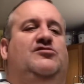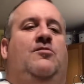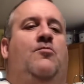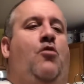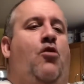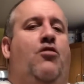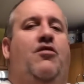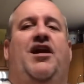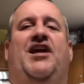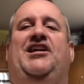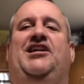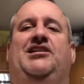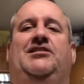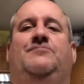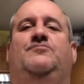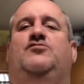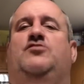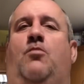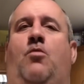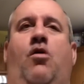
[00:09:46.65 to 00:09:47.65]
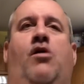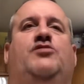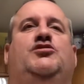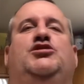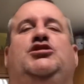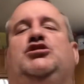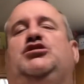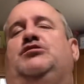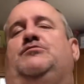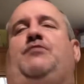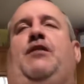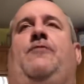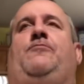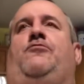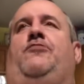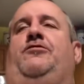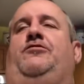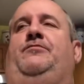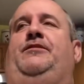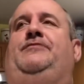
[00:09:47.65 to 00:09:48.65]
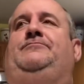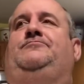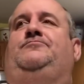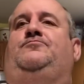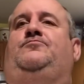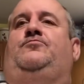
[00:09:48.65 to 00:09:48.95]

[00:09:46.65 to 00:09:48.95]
The more I eat them, the more it tastes like popcorn to me.